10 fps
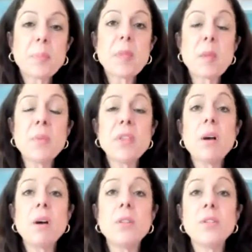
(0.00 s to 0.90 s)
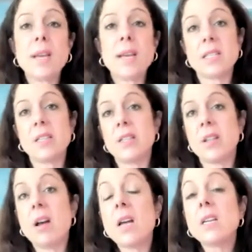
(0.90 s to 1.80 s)
But the author has a
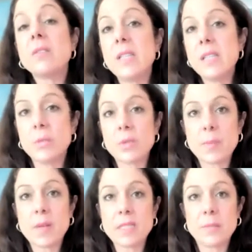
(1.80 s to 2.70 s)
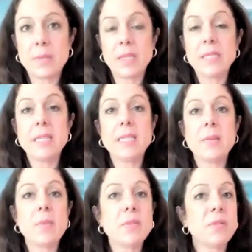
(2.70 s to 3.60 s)
lot of legal responsibilities
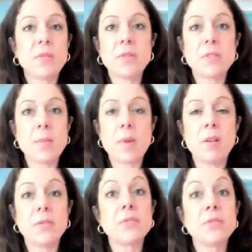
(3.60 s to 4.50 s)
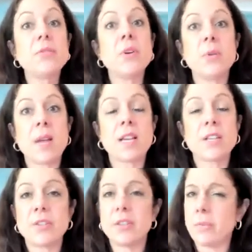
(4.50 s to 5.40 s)
that most first-time authors don't
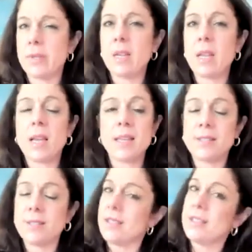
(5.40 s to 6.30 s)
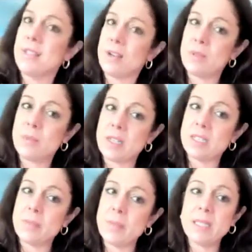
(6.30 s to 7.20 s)
actually realize is their
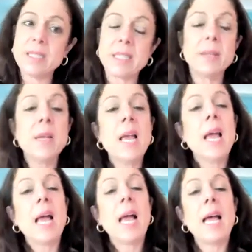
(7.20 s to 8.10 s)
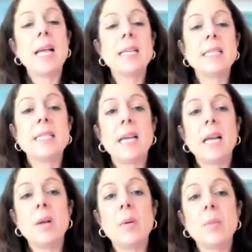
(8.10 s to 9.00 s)
responsibility. And
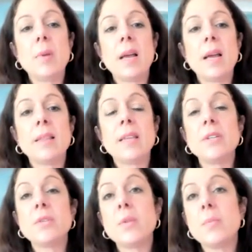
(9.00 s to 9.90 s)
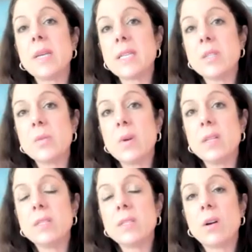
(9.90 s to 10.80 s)
I think two of the biggest
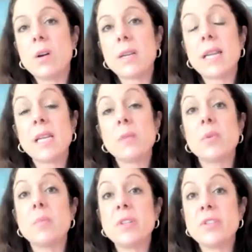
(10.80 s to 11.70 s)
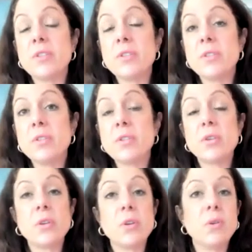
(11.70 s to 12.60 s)
ones are getting permissions to
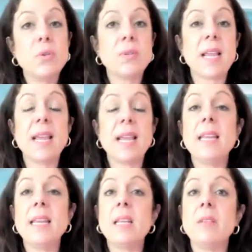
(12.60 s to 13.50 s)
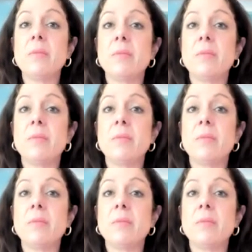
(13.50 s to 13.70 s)
use any